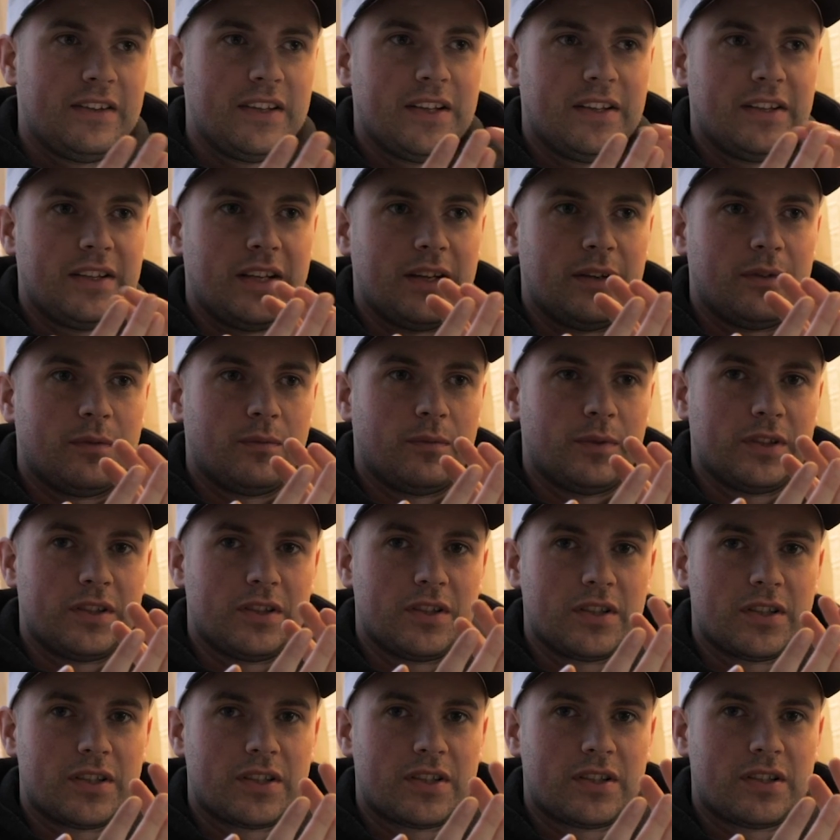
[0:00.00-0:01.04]
then they would
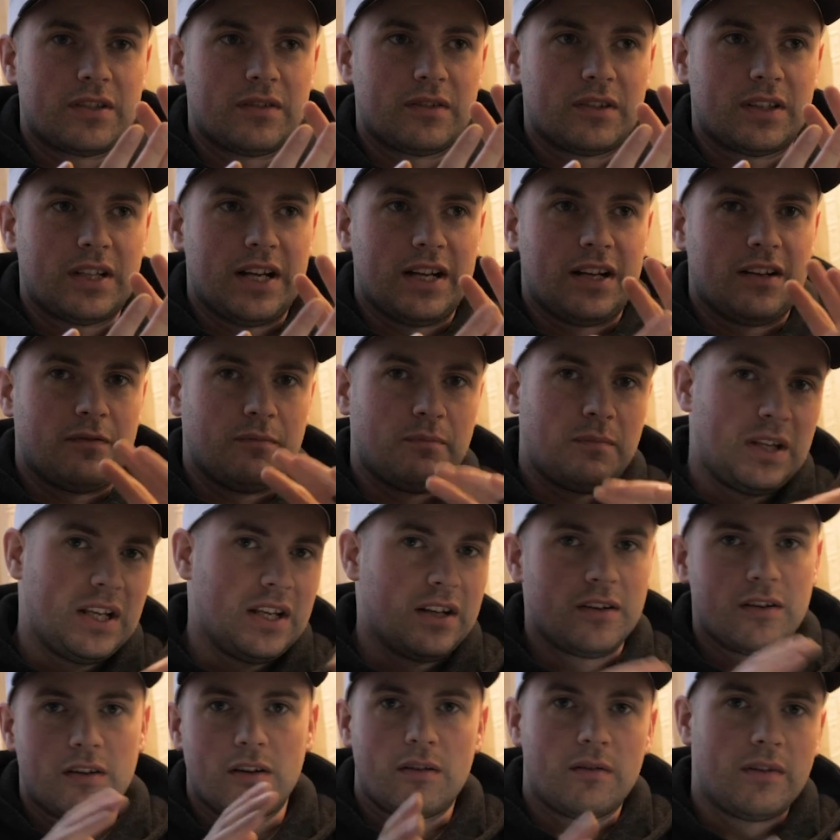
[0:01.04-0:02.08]
just kind of
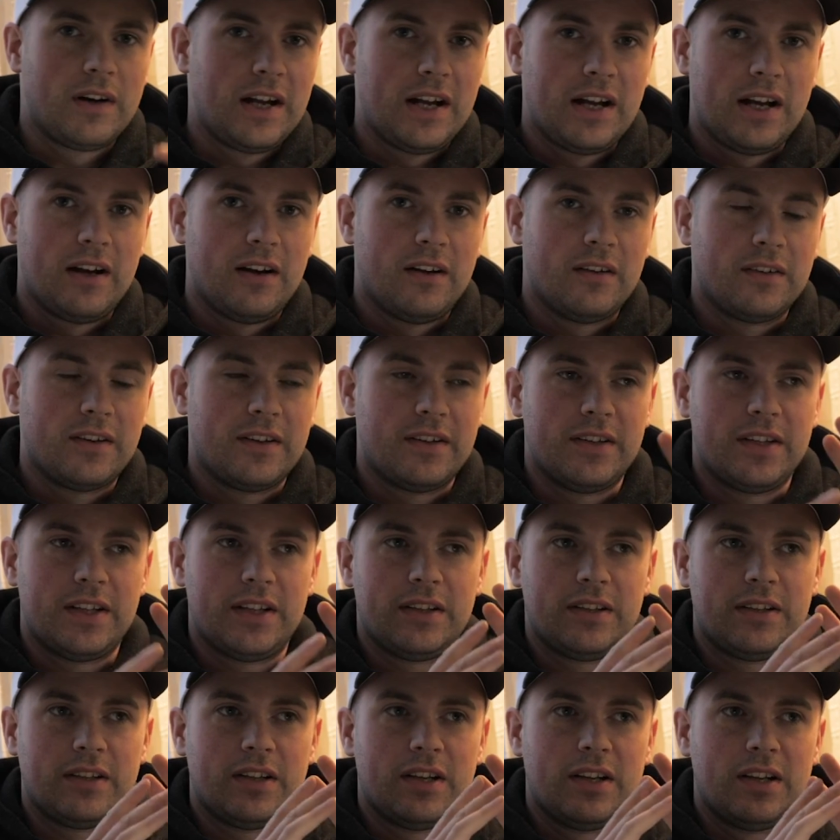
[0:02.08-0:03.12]
meander around and
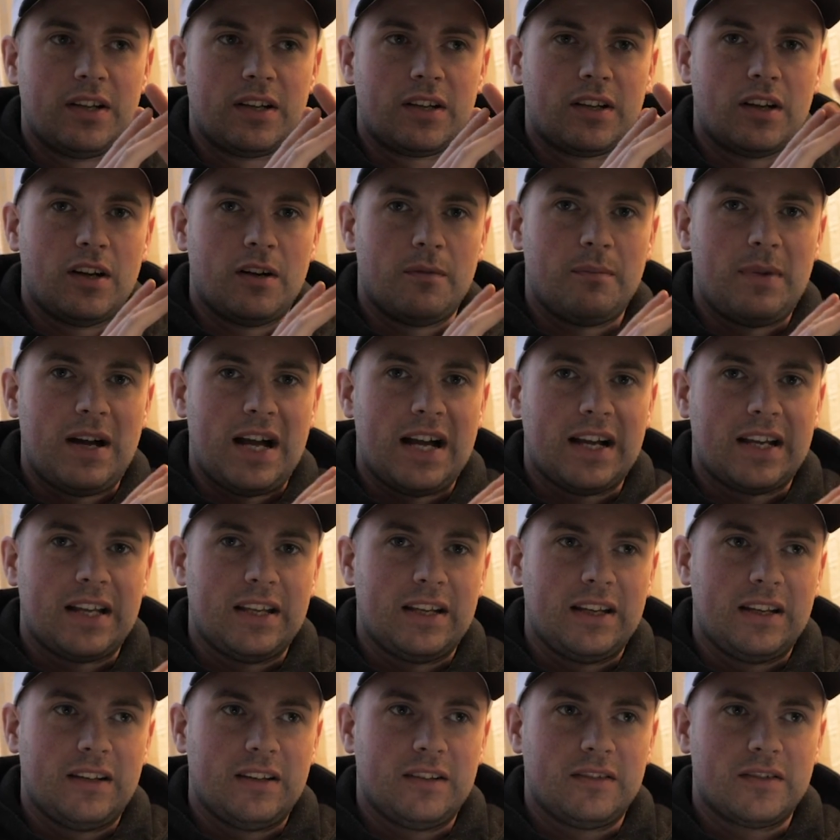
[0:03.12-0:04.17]
then cut back
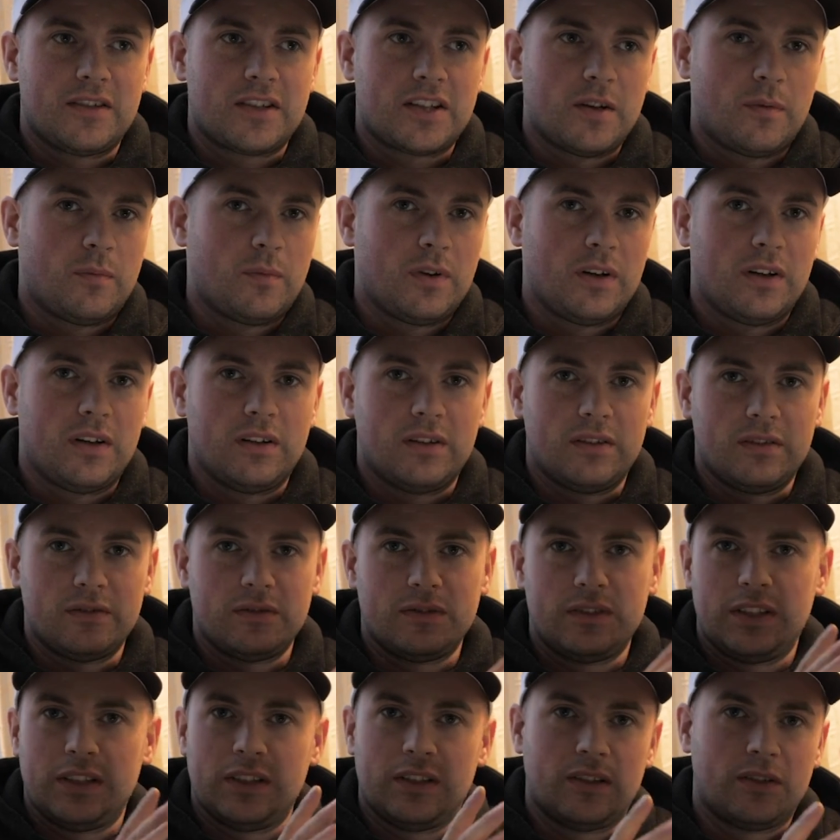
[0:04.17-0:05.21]
in somewhere,
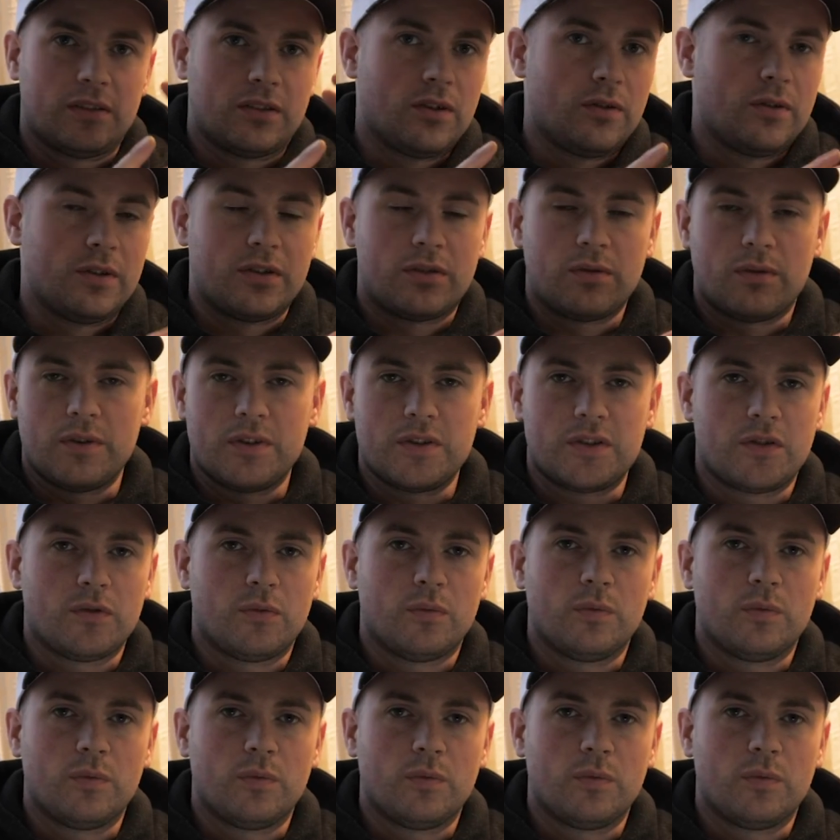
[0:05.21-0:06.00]
going towards the